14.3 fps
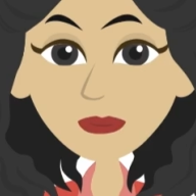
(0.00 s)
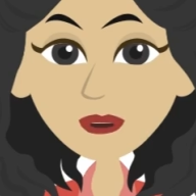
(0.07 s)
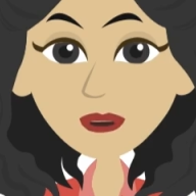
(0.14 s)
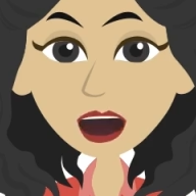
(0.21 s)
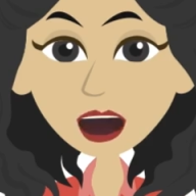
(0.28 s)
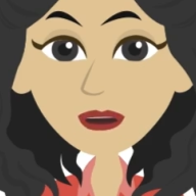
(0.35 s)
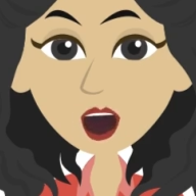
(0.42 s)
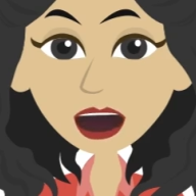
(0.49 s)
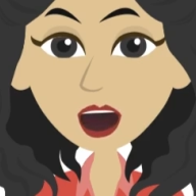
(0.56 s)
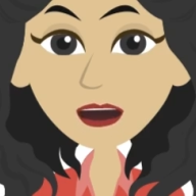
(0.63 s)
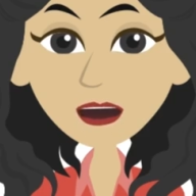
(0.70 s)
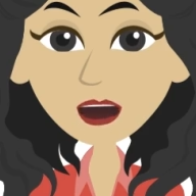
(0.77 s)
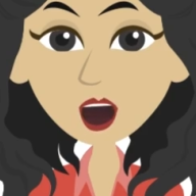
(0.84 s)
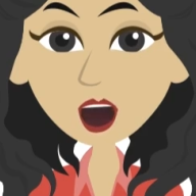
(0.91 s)
You can turn the
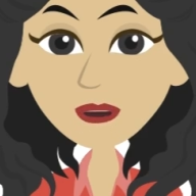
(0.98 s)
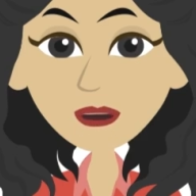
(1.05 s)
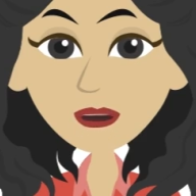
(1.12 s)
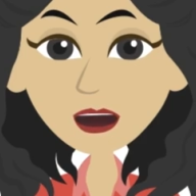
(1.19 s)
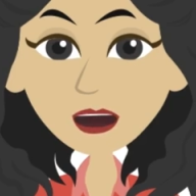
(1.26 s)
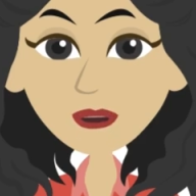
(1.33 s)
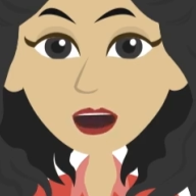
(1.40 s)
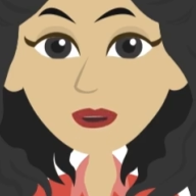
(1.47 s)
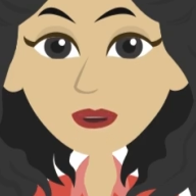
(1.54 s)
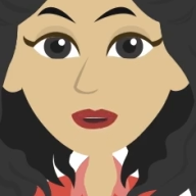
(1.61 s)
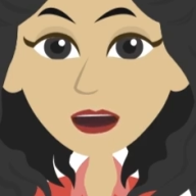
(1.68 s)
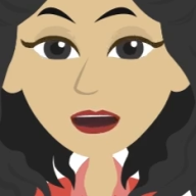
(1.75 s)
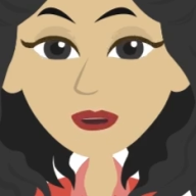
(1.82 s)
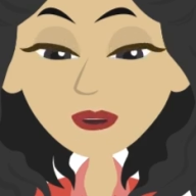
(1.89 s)
water off when you're
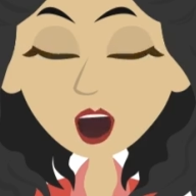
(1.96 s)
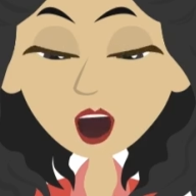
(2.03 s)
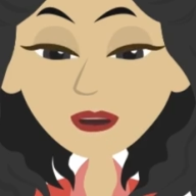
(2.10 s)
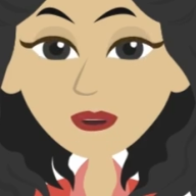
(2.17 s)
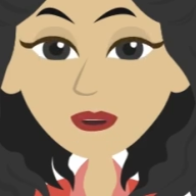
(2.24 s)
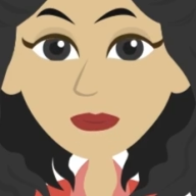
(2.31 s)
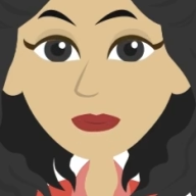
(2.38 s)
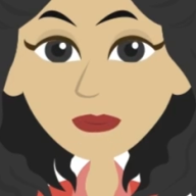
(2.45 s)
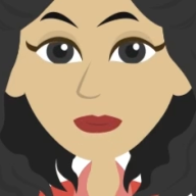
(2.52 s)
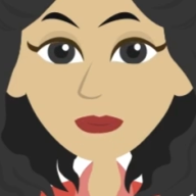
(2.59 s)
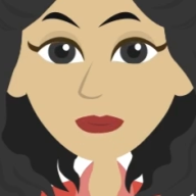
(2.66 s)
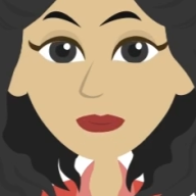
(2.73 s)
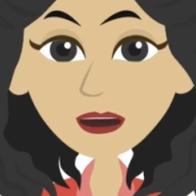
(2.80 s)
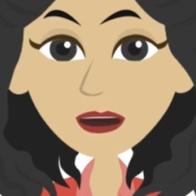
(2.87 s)
brushing your teeth
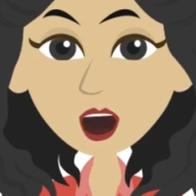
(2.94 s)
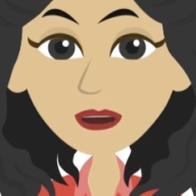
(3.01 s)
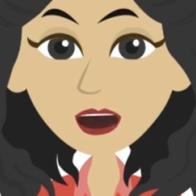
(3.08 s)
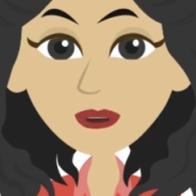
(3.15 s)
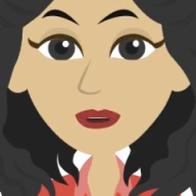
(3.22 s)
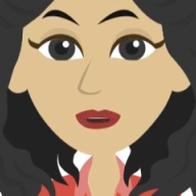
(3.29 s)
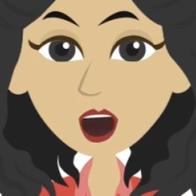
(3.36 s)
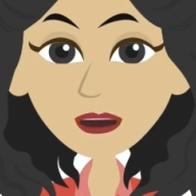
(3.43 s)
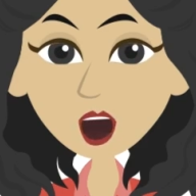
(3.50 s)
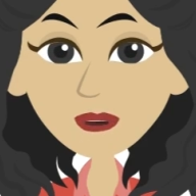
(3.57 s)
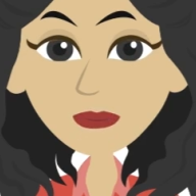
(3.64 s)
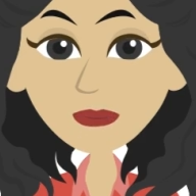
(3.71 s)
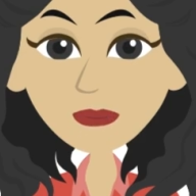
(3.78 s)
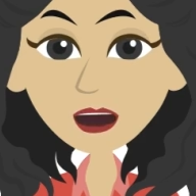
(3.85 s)
and just use it
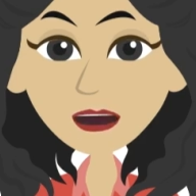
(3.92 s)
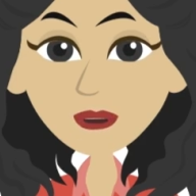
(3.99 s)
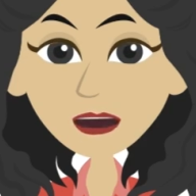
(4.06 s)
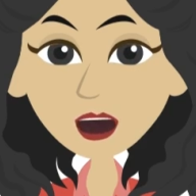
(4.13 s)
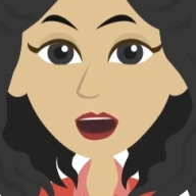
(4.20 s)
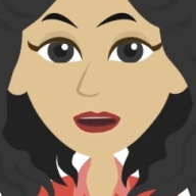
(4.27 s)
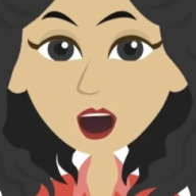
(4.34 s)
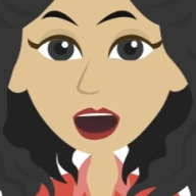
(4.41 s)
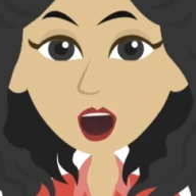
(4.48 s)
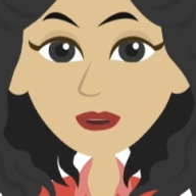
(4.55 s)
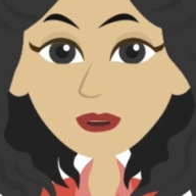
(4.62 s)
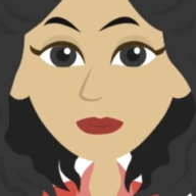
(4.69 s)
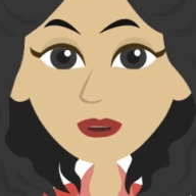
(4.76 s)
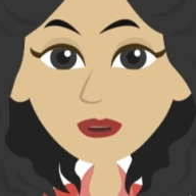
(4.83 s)
when it's time to
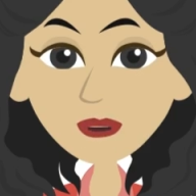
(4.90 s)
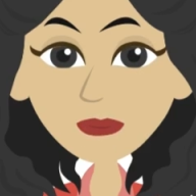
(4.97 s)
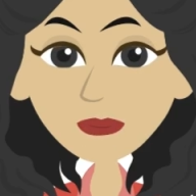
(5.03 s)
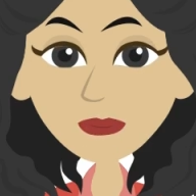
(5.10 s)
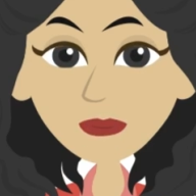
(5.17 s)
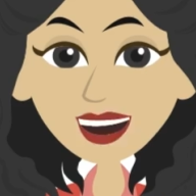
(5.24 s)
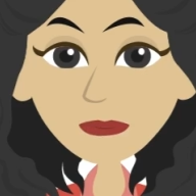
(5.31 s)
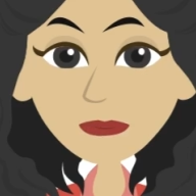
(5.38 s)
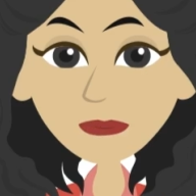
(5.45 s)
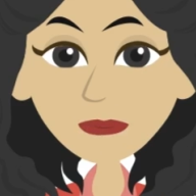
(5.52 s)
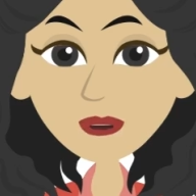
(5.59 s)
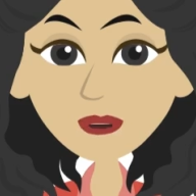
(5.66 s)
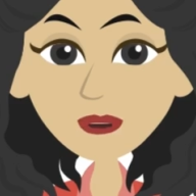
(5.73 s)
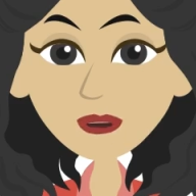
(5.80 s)
rinse.
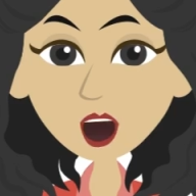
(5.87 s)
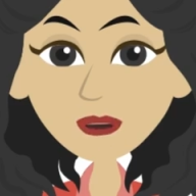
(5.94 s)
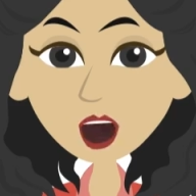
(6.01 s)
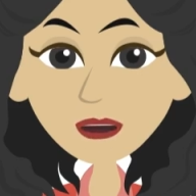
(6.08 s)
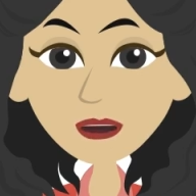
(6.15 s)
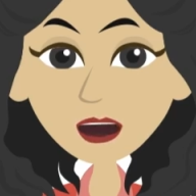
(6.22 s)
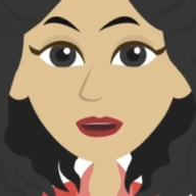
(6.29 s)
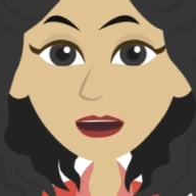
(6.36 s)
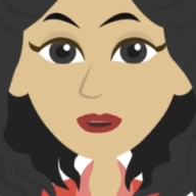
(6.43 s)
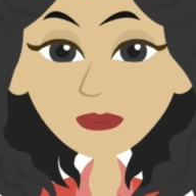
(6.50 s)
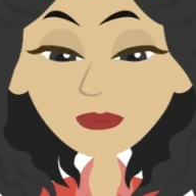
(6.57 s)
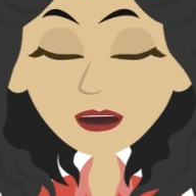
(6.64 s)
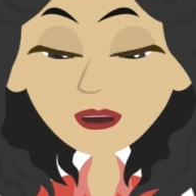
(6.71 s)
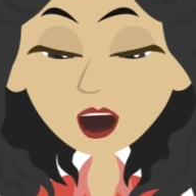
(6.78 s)
It's important not to
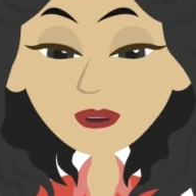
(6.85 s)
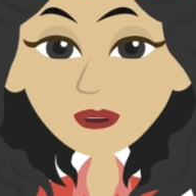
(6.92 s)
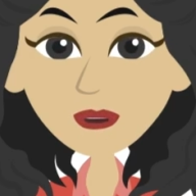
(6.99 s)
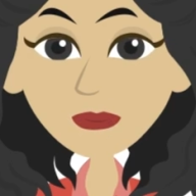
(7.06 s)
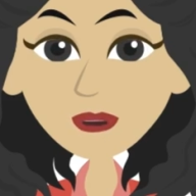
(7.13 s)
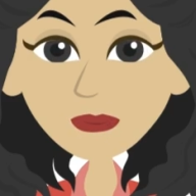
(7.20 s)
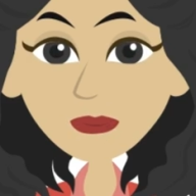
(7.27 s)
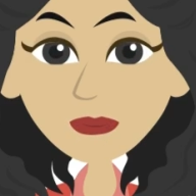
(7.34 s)
be wasteful.